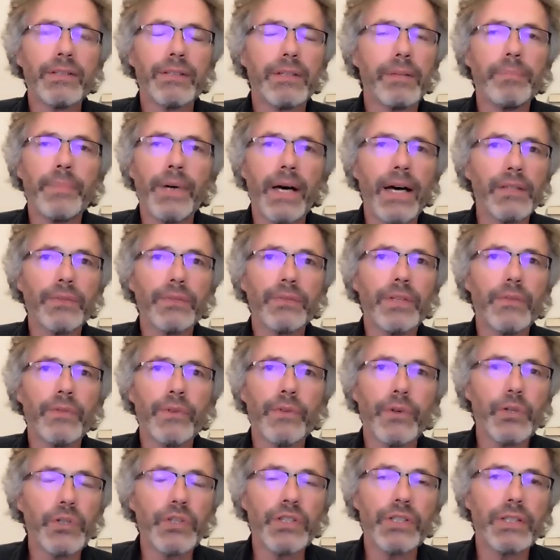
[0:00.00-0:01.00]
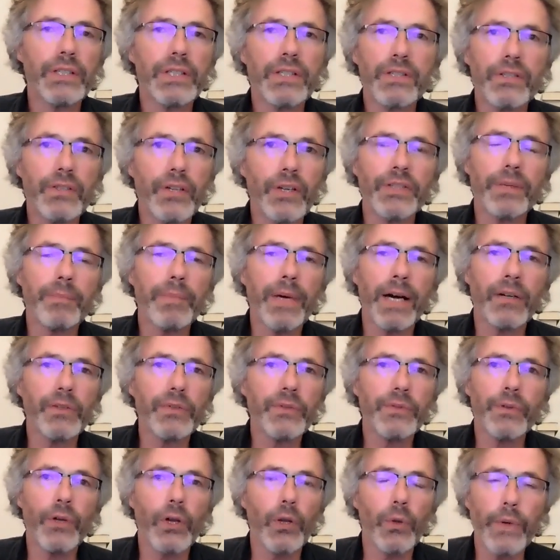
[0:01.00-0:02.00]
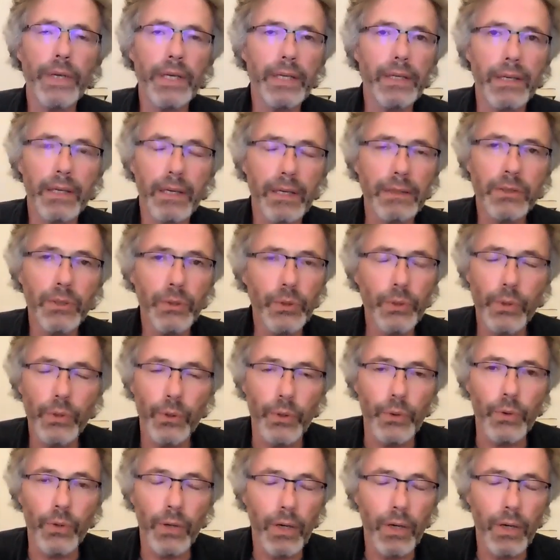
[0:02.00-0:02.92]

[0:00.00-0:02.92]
the path of devotion is not about following a guru,